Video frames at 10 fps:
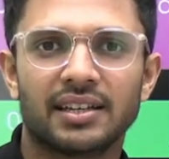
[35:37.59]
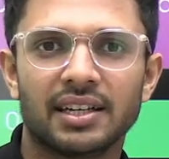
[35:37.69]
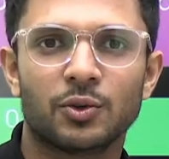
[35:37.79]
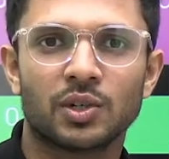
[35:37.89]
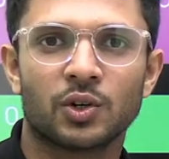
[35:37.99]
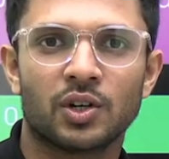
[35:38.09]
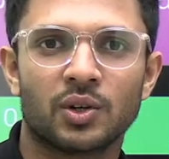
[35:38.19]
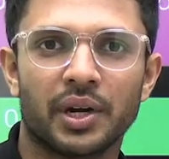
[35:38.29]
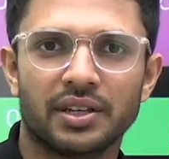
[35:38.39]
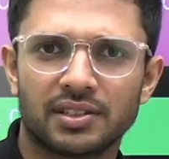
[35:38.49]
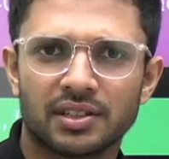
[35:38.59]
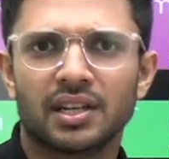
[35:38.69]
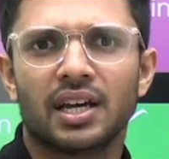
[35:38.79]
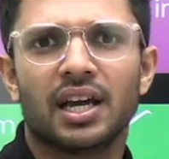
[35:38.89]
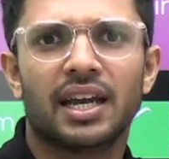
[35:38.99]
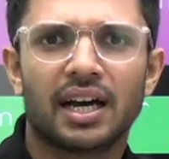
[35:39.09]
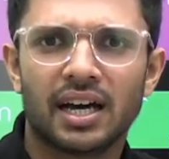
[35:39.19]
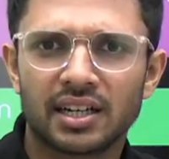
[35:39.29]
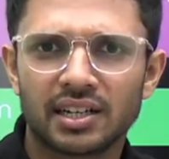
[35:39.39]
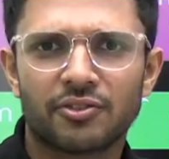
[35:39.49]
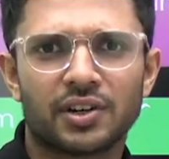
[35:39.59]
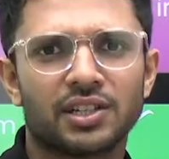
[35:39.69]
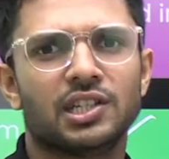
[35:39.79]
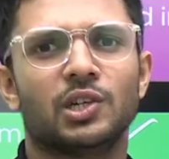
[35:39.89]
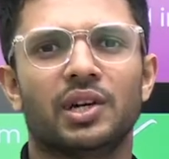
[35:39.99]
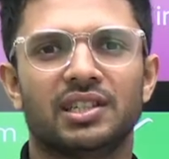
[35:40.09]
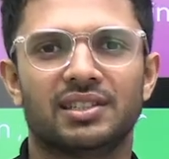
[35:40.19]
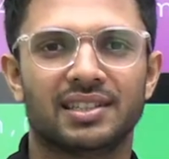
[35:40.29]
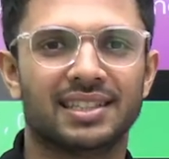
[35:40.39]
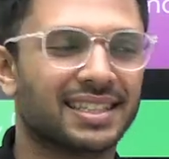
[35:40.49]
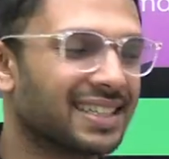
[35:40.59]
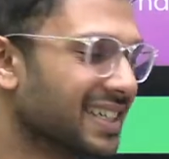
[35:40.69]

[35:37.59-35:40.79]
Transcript: I think it was a good question, and a refreshing question.